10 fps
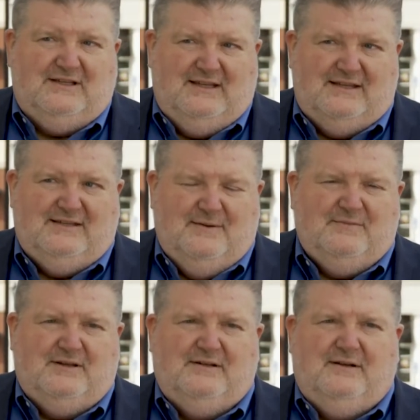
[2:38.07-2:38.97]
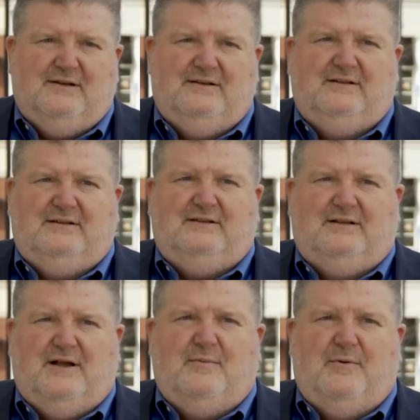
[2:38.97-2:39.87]
get them to, to
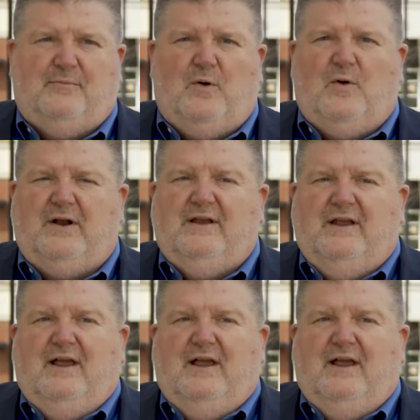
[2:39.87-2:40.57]
come on board.